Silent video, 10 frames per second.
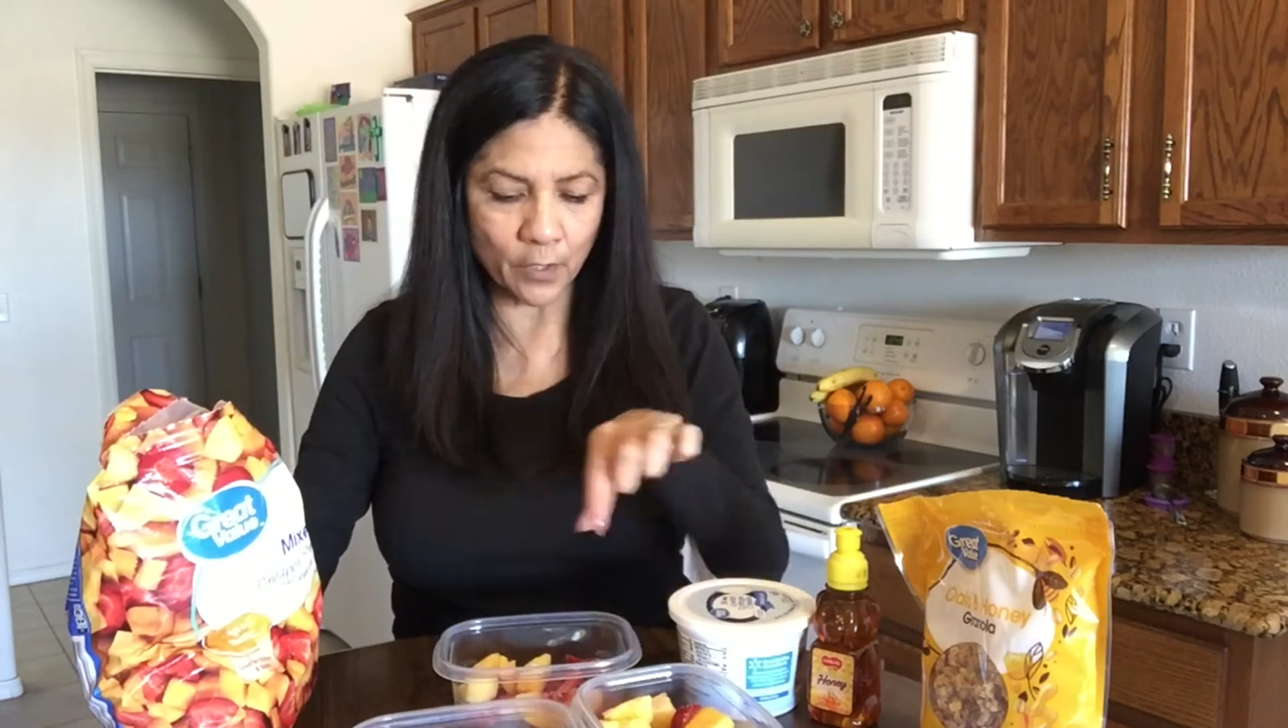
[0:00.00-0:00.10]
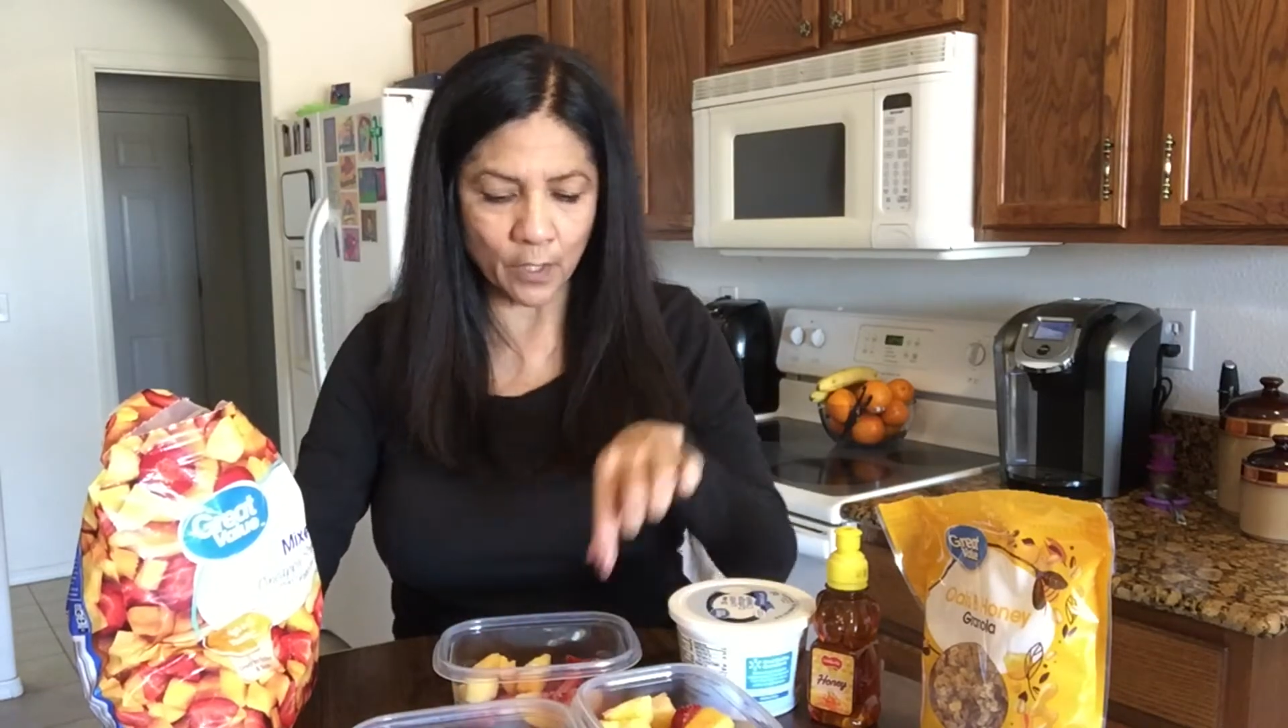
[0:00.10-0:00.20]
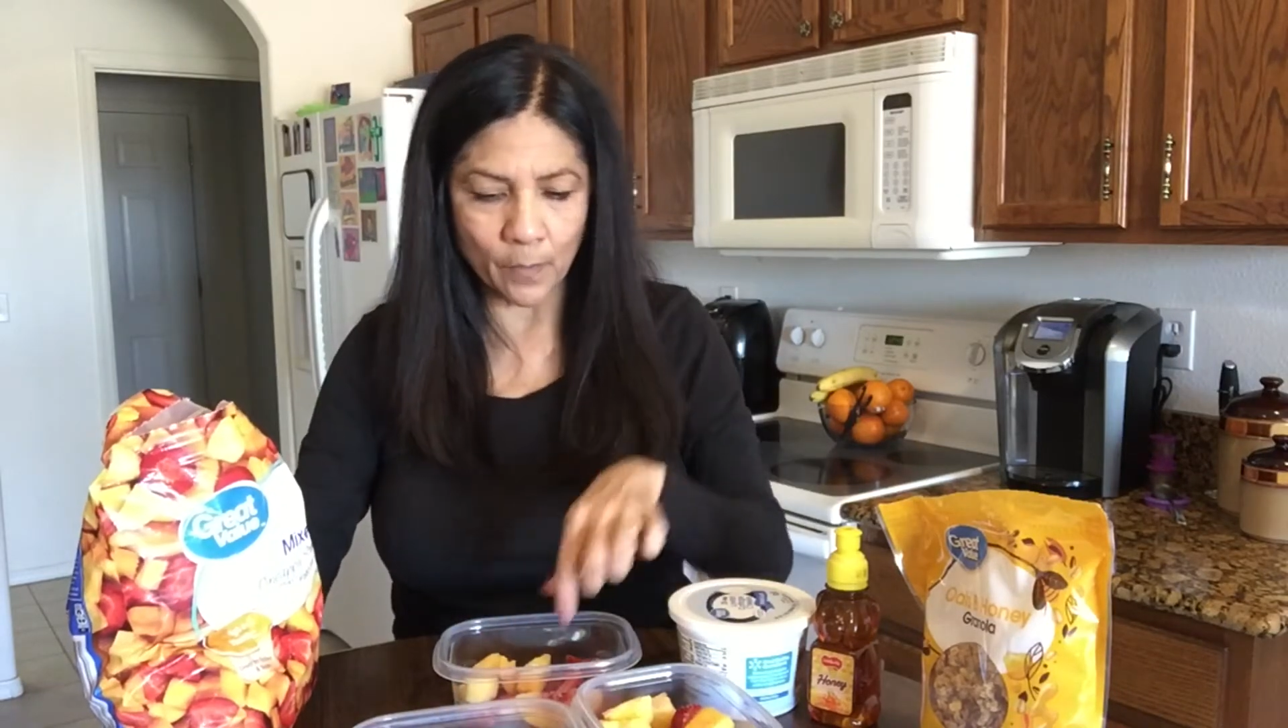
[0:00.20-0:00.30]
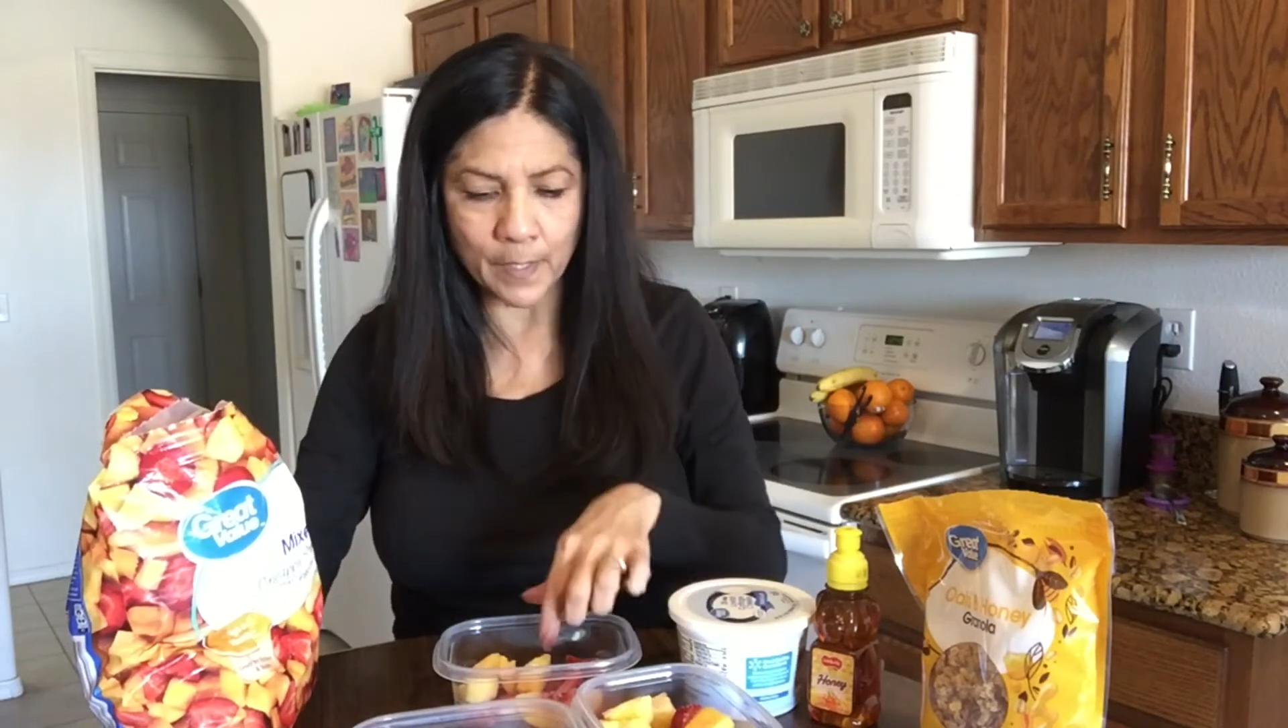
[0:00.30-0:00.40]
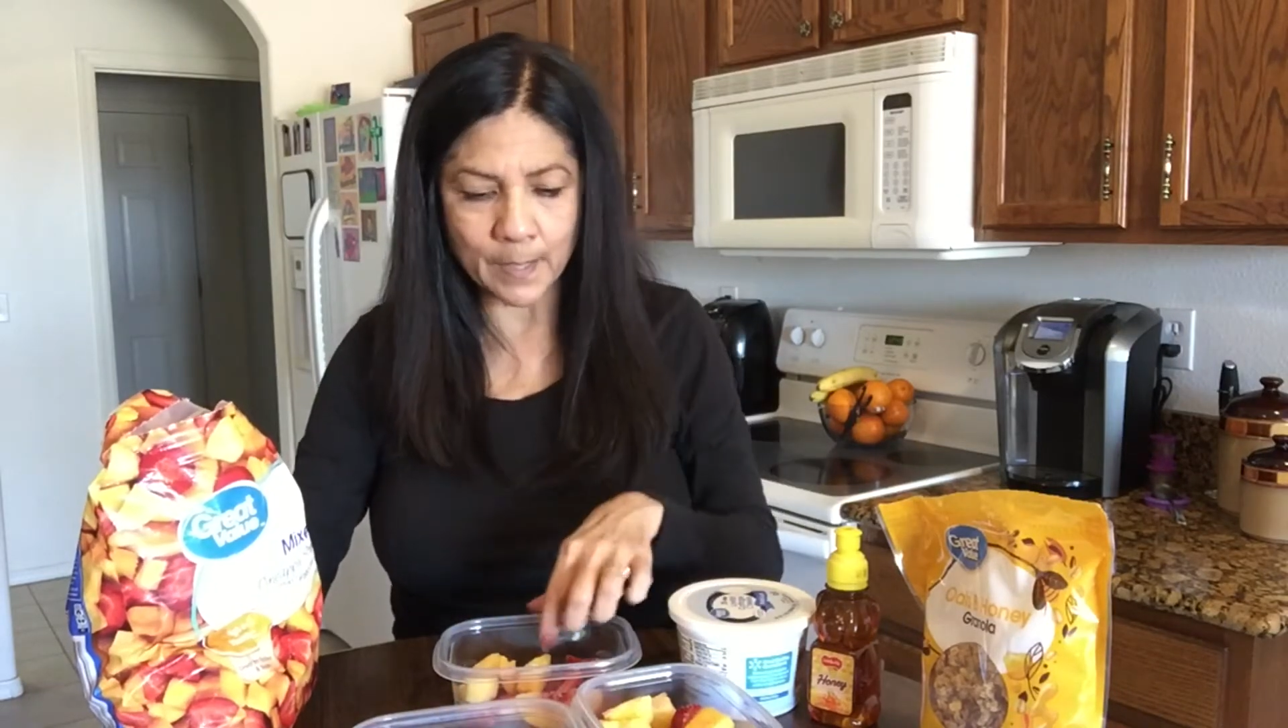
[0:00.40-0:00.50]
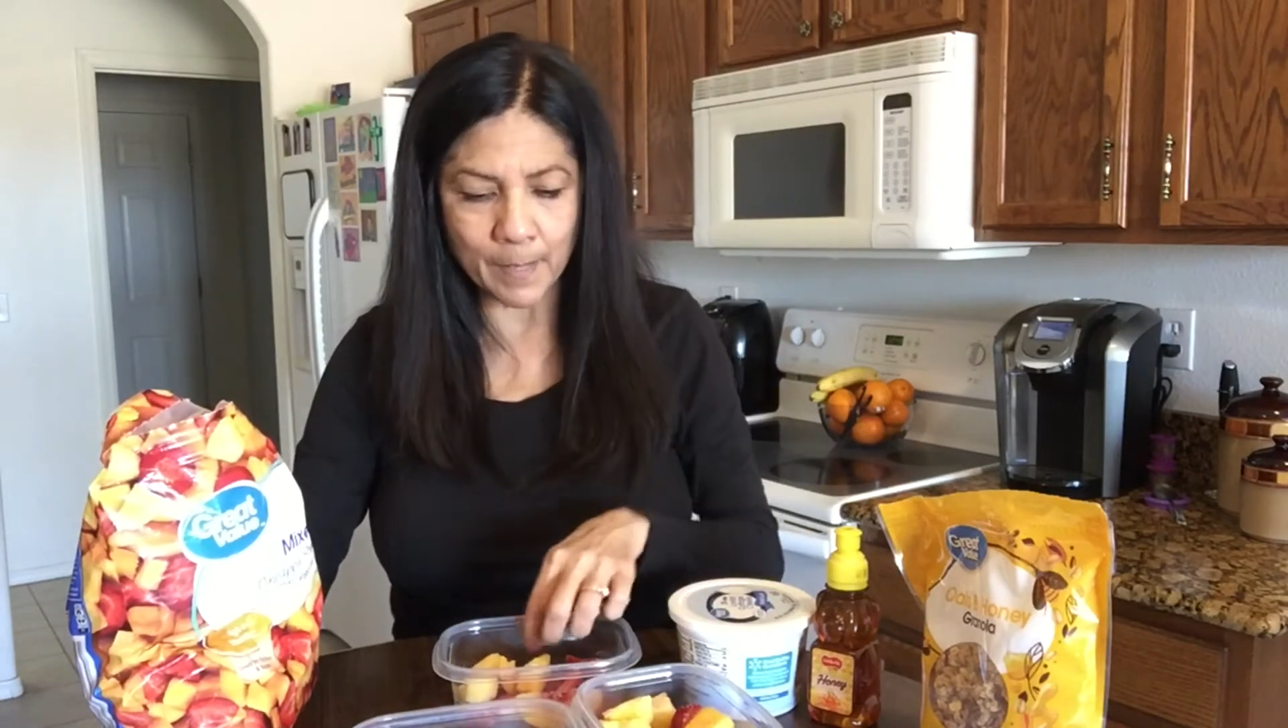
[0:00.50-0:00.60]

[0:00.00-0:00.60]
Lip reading: you can always